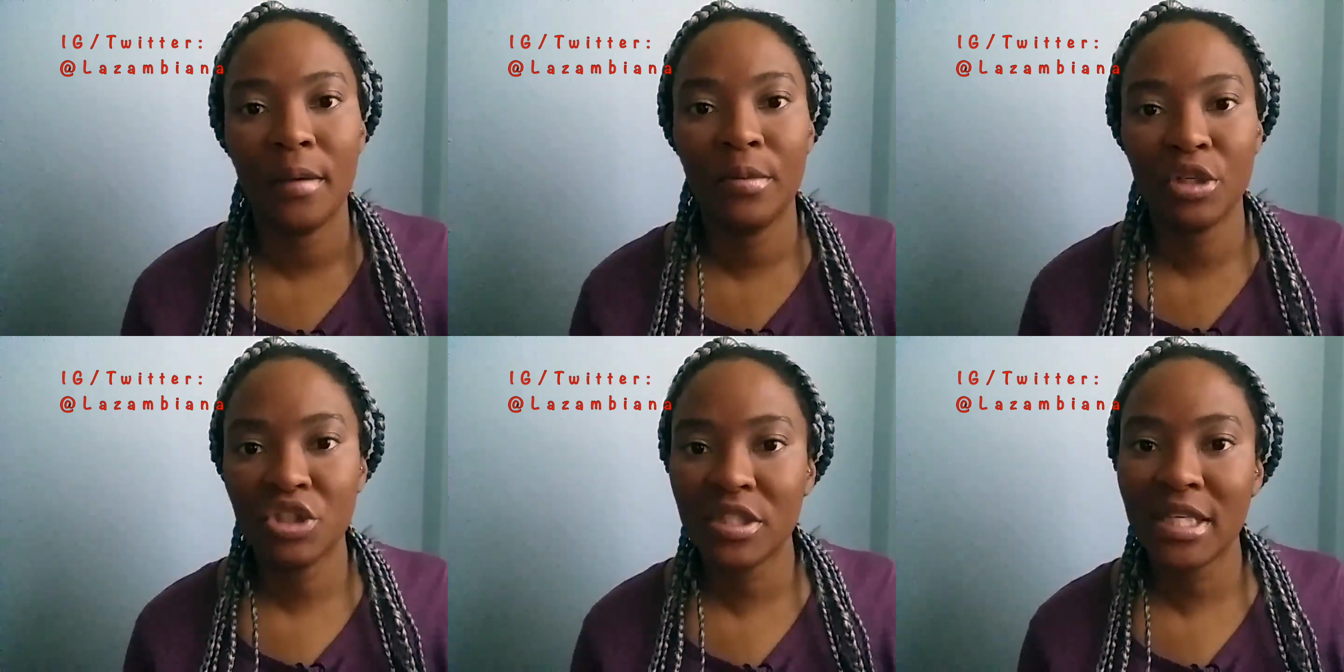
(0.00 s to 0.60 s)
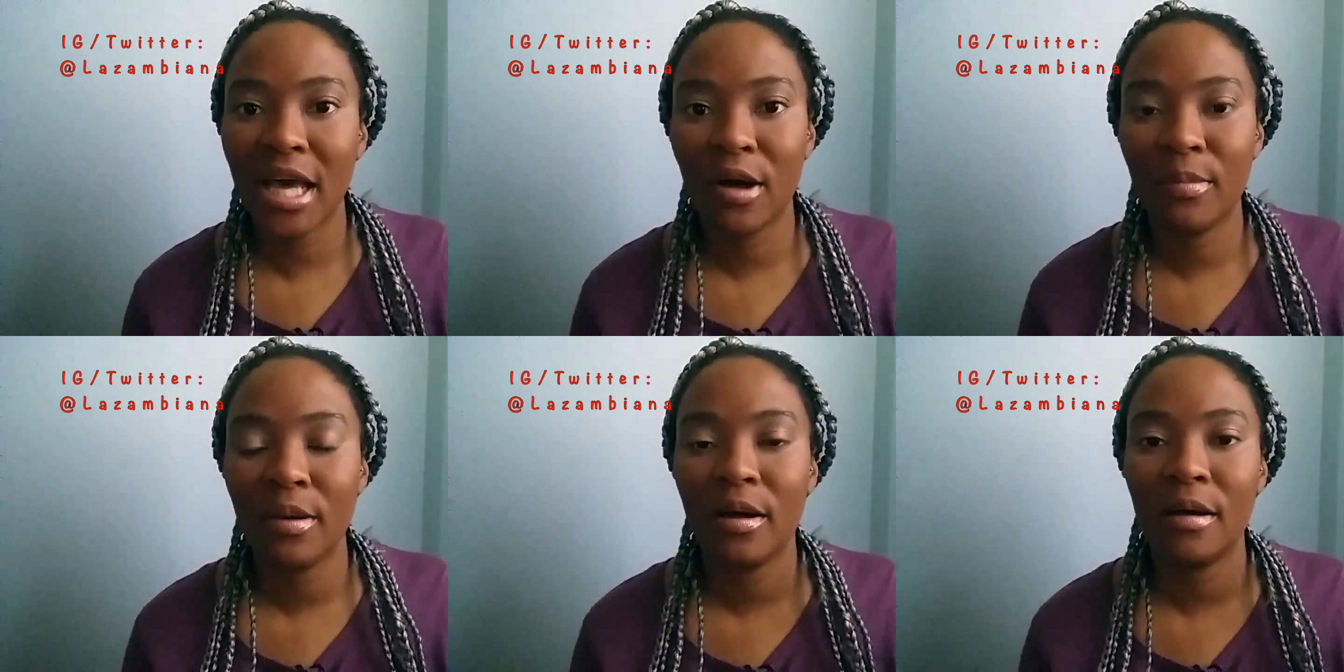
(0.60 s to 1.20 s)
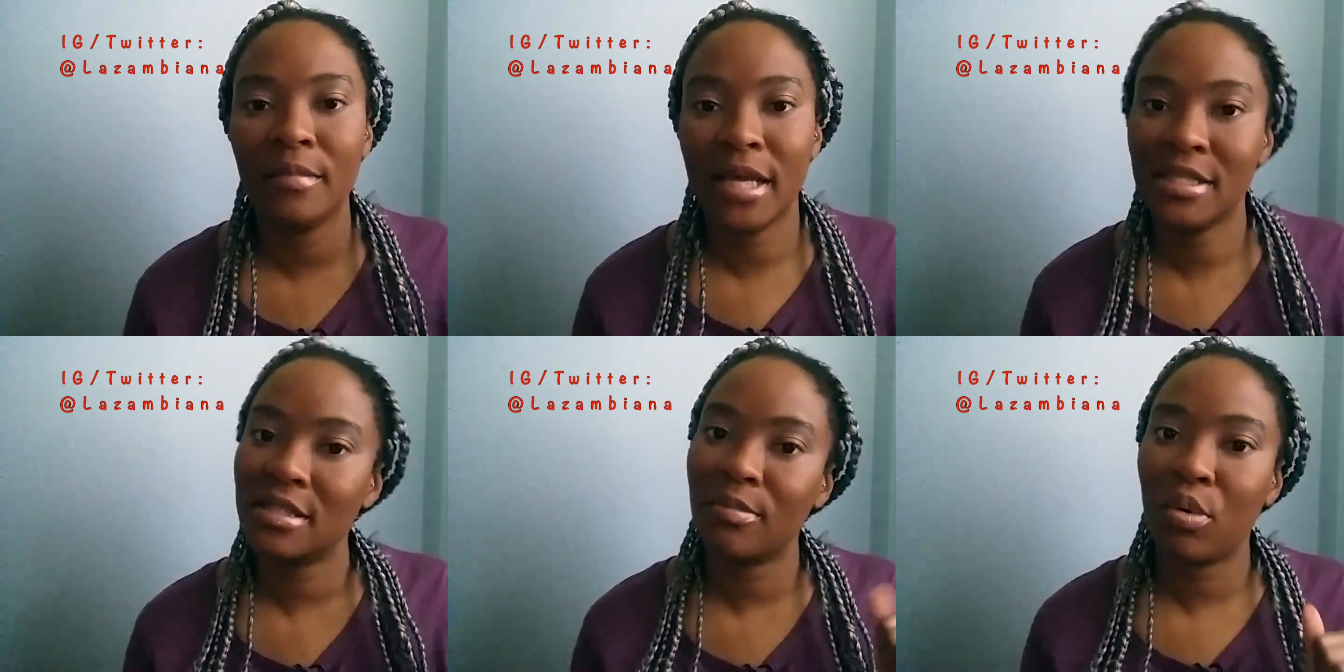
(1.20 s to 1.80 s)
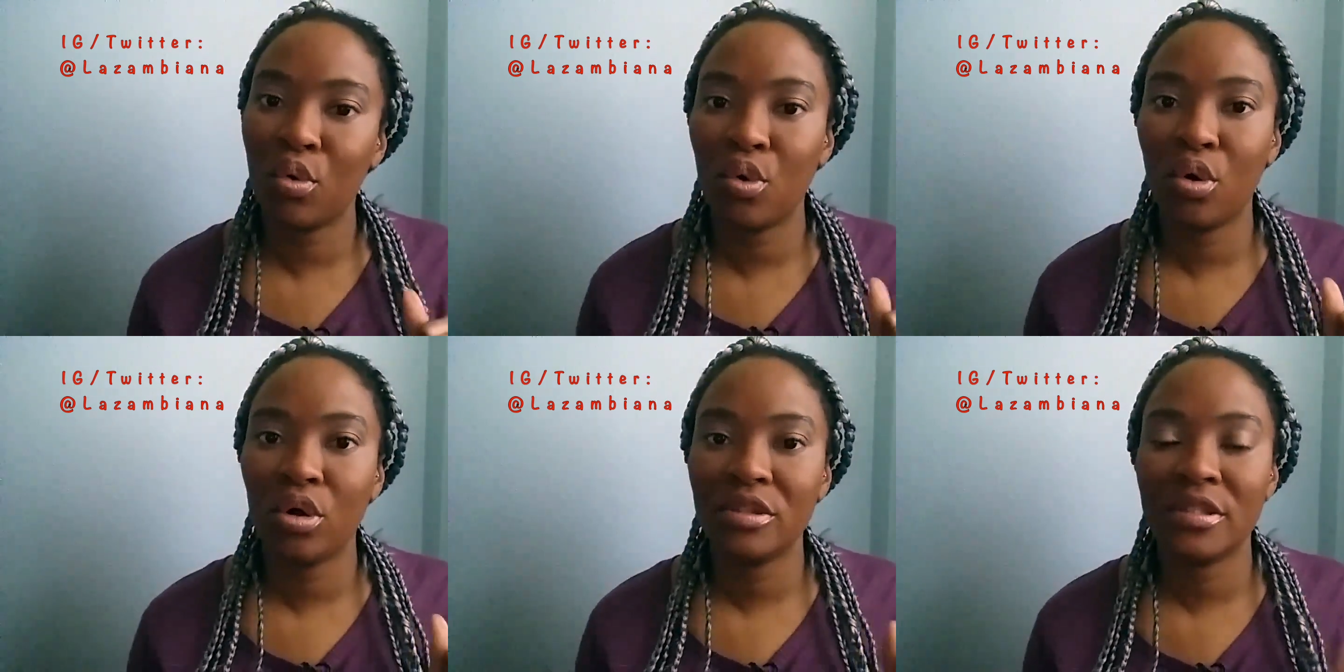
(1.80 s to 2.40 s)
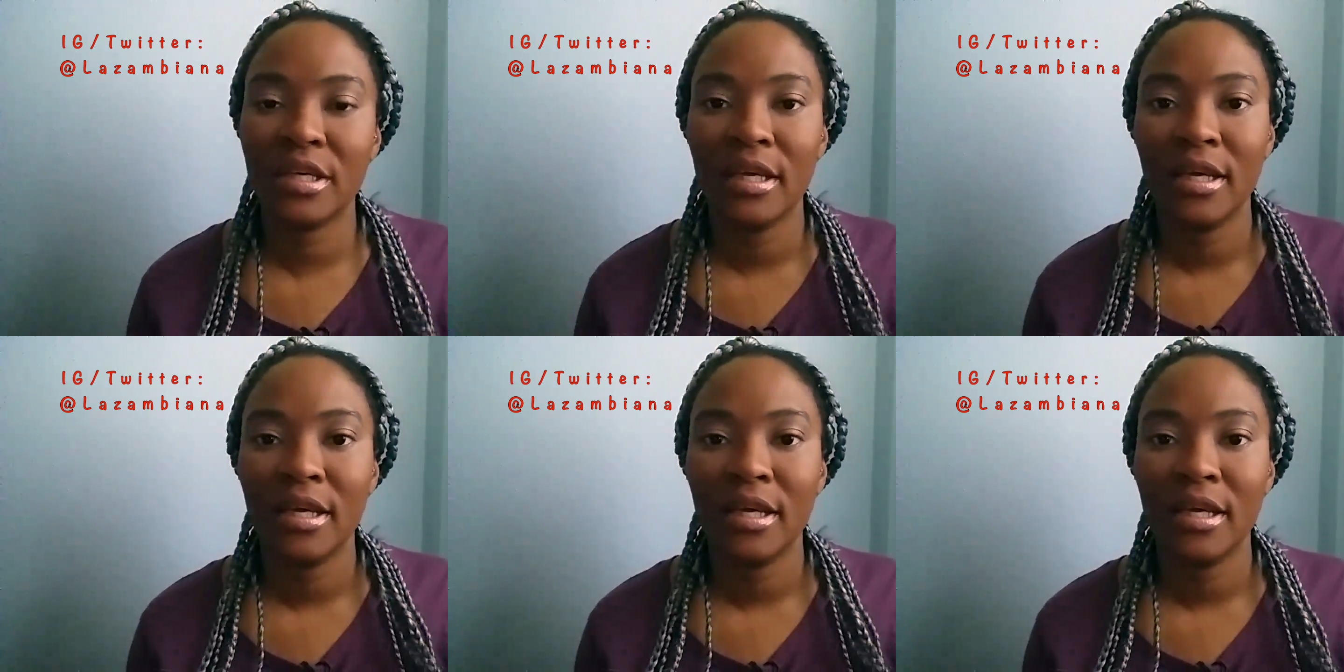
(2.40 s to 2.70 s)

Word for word: purchase the album and support